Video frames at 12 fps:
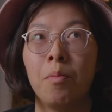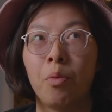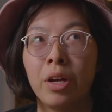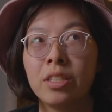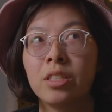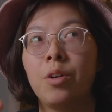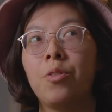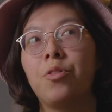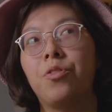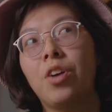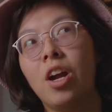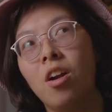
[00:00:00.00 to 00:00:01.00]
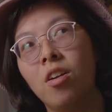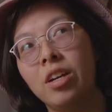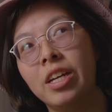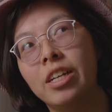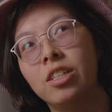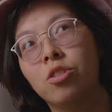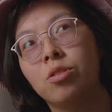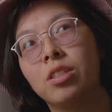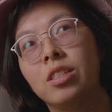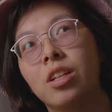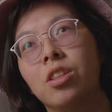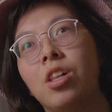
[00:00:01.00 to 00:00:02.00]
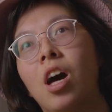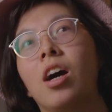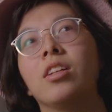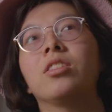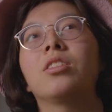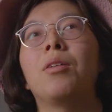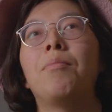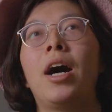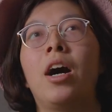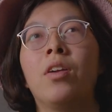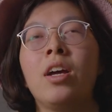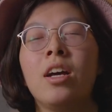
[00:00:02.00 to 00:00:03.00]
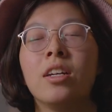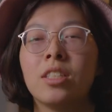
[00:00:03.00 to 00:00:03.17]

brings up very interesting thoughts about